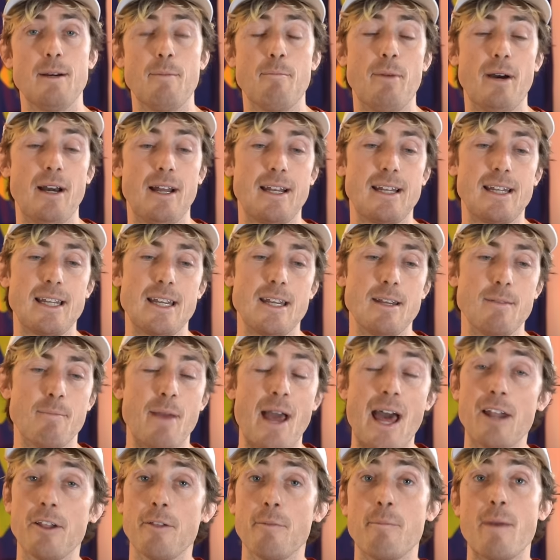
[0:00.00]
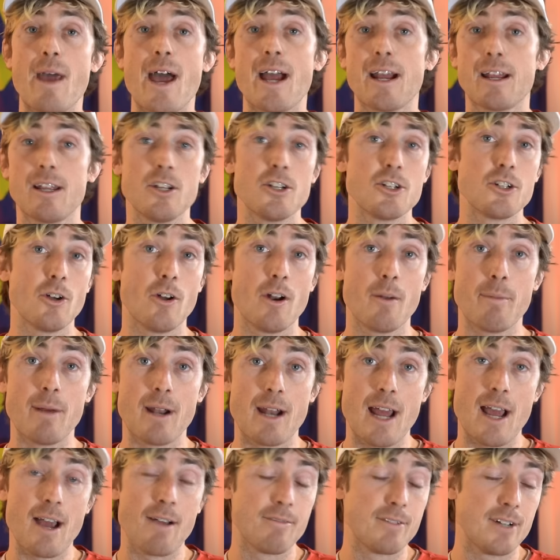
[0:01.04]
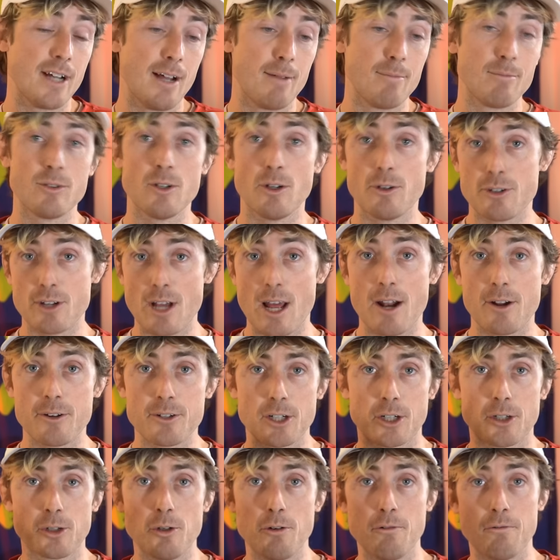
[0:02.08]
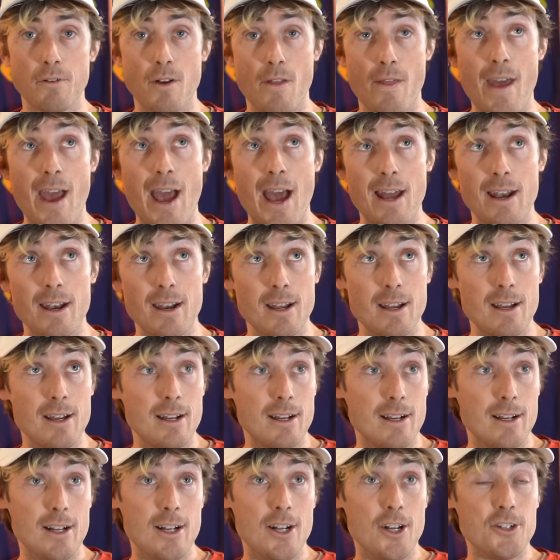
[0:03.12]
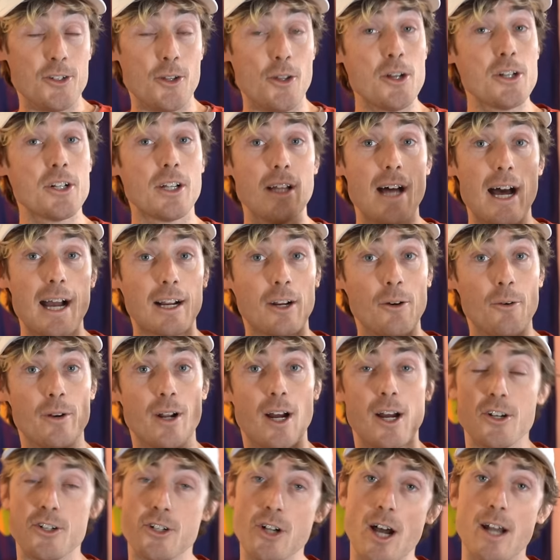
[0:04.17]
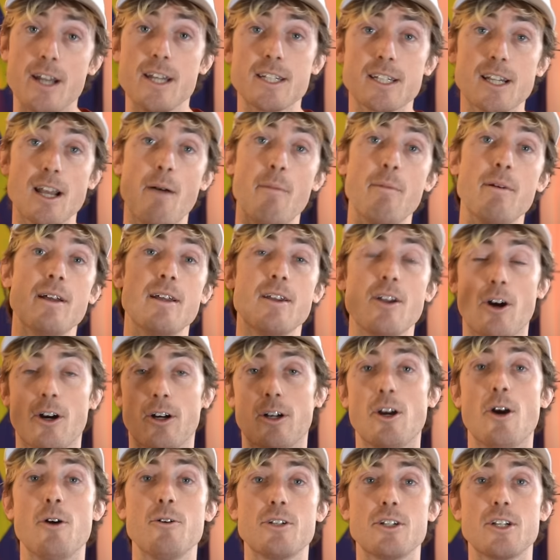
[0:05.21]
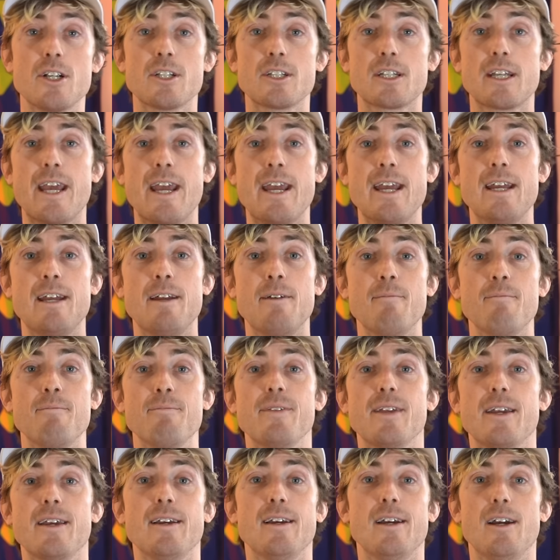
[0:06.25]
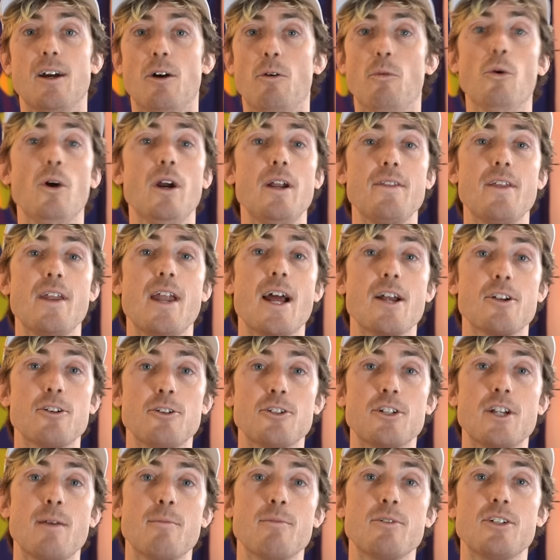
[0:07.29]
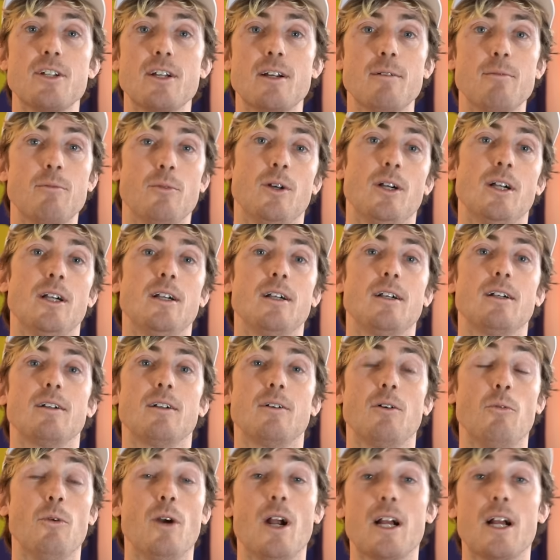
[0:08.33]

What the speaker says: but he battled back and showed up at halftime. So shout out to crew for that. So there's a lot going on. Johnny's coming. Our coach just came. We're in the national championship where we're